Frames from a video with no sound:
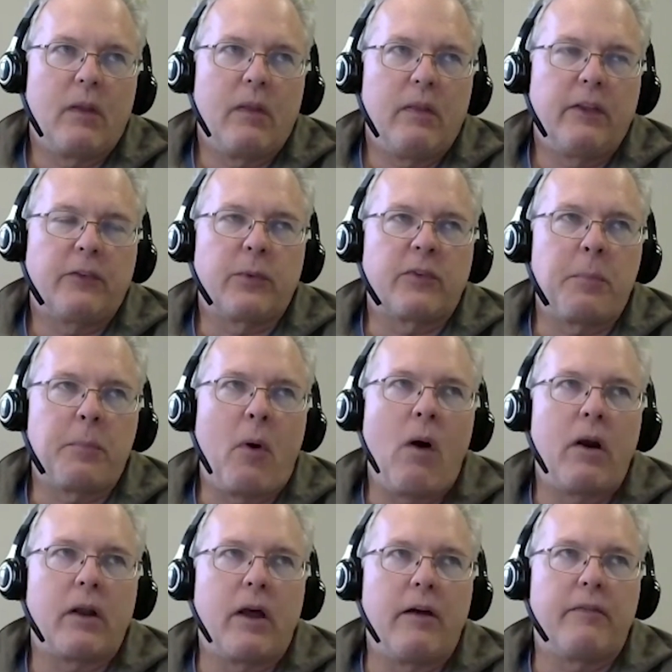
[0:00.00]
this was
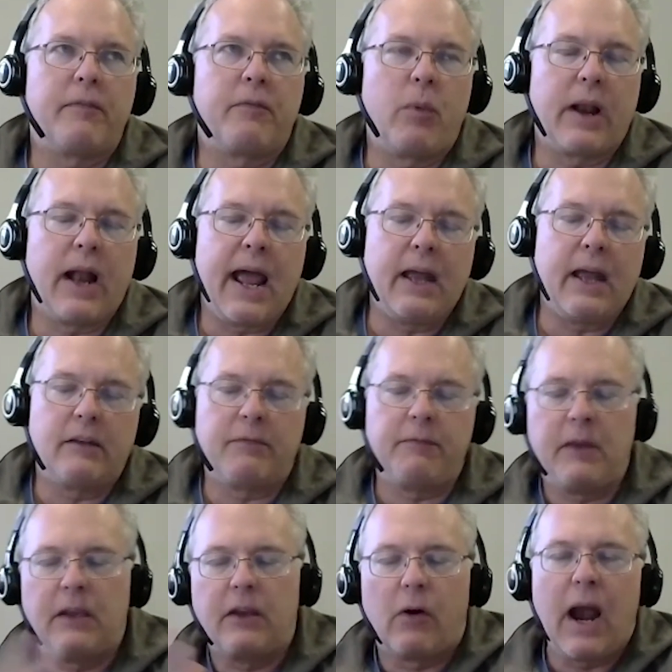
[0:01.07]
part of what I had to
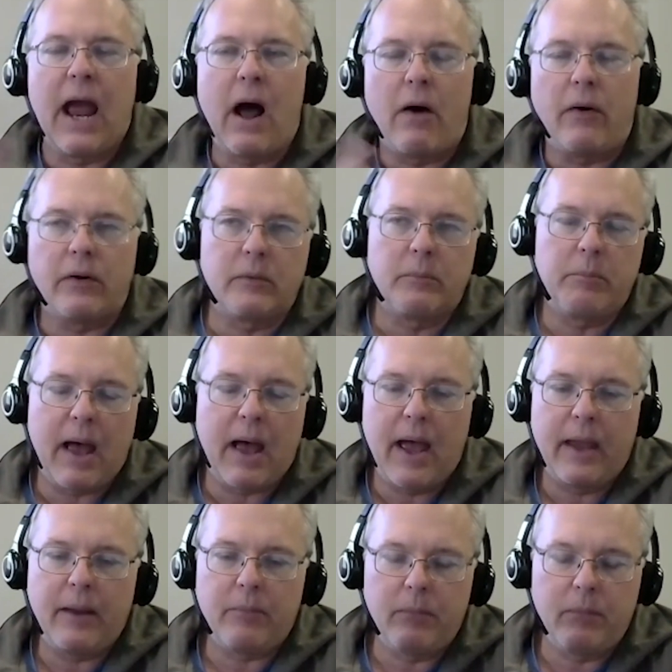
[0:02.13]
figure out
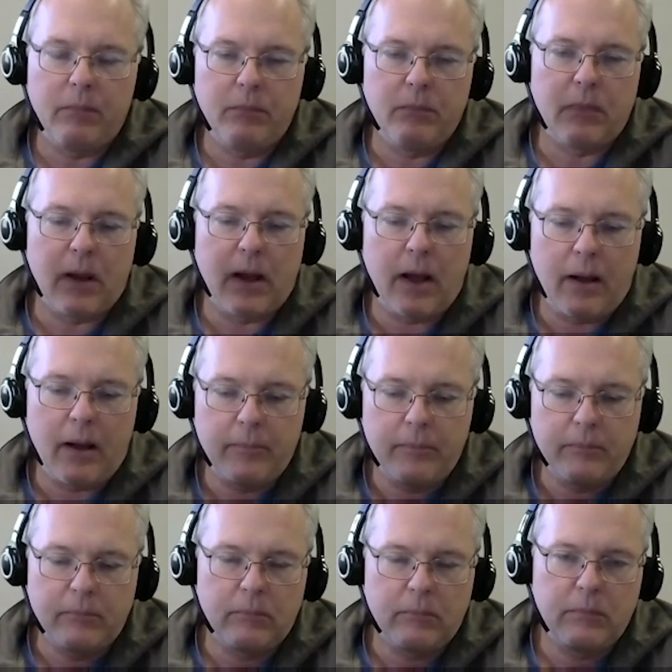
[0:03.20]
by
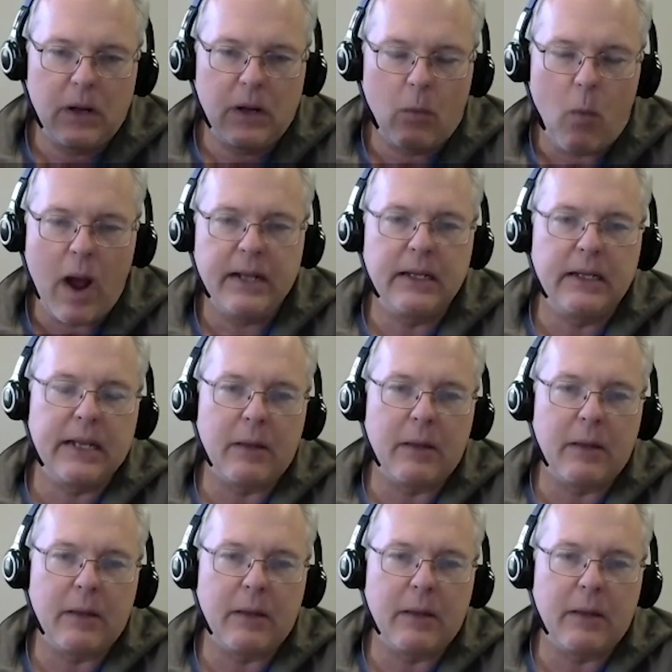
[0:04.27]
winding